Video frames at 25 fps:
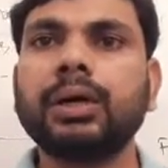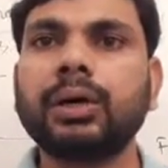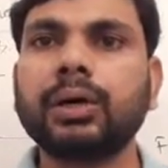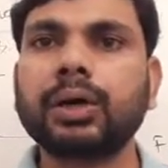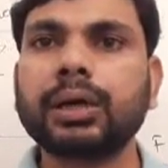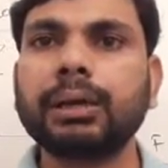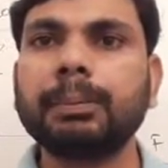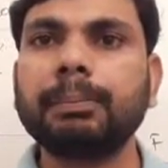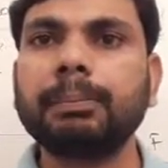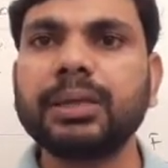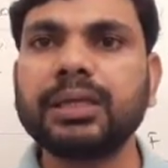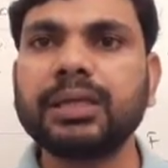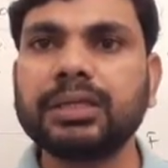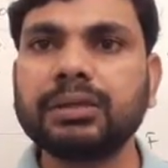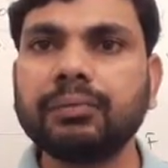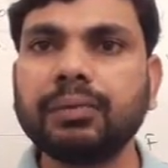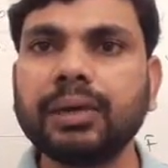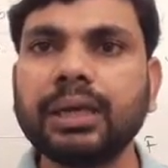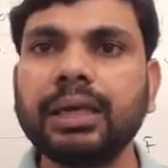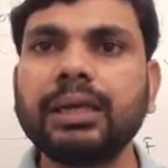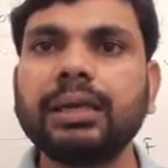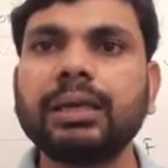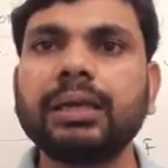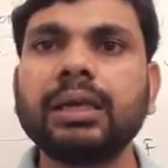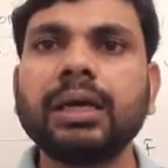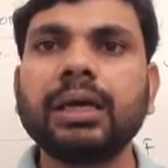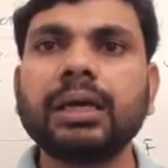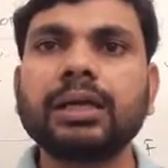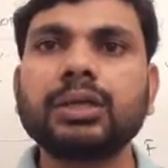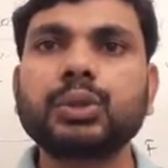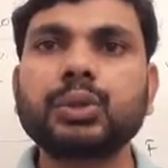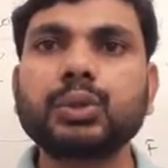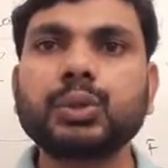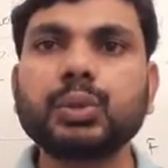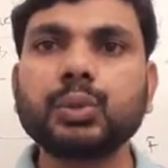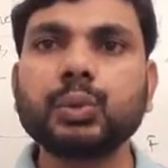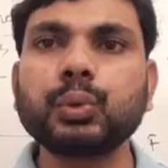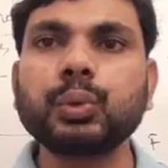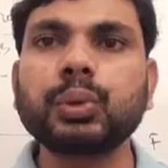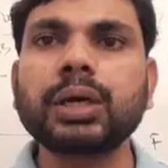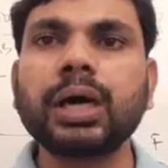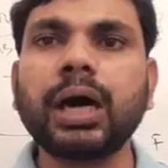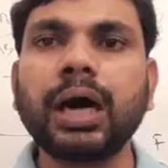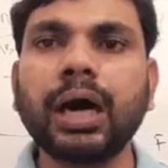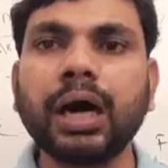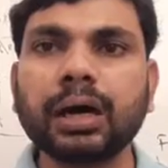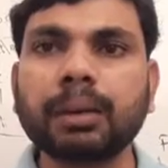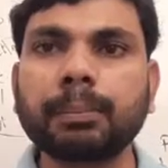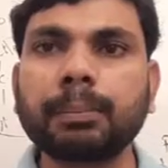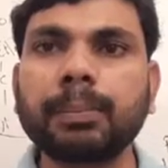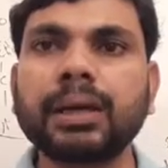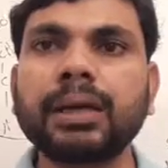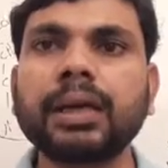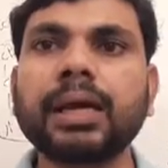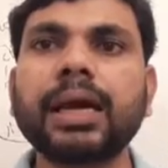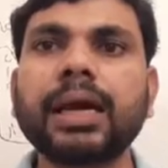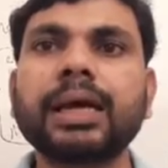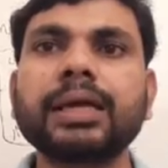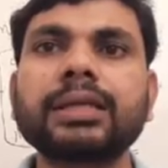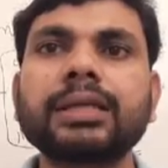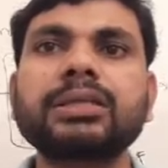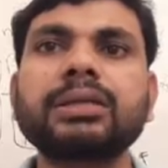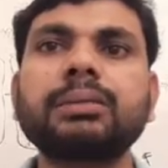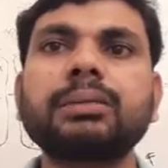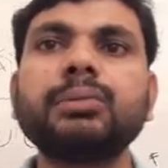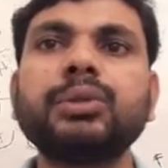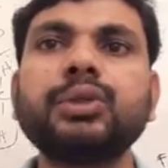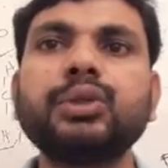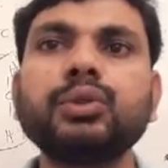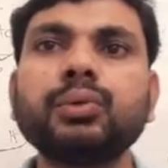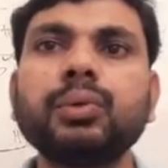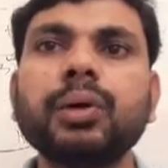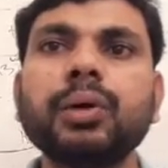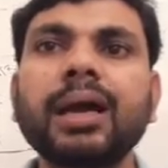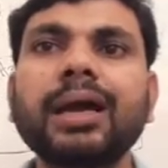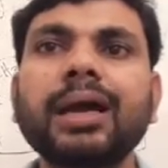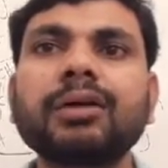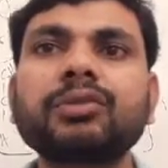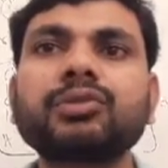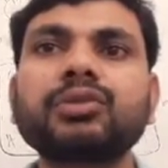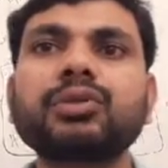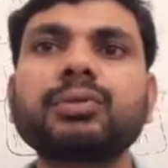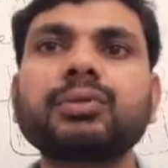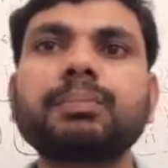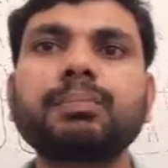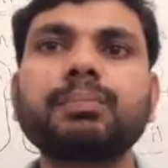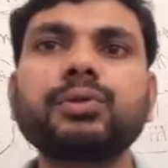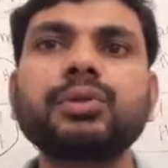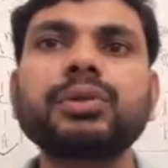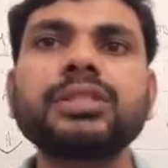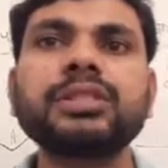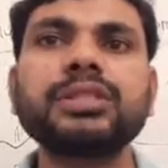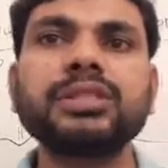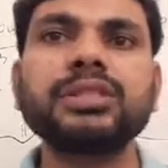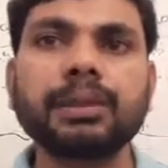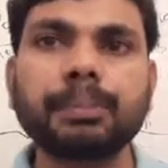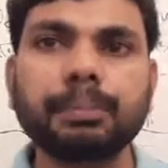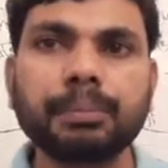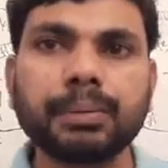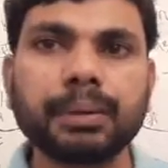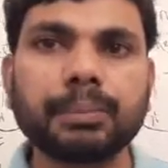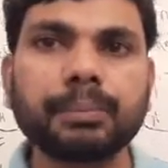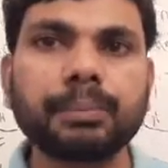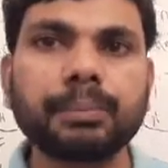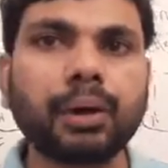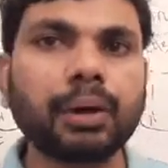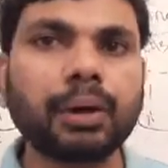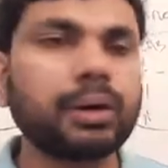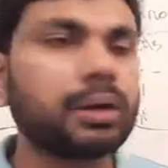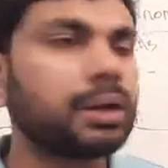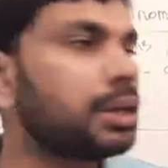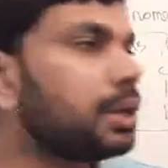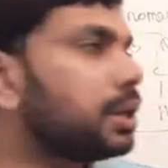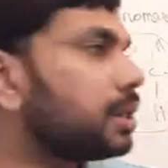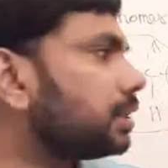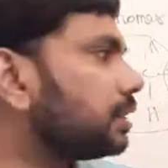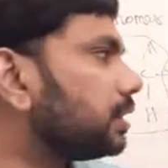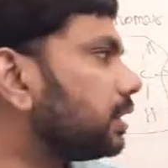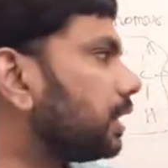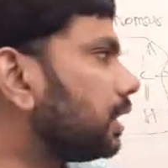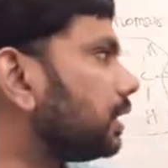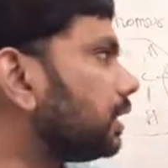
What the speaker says: Okay, between two carbon atom you have to put double bond,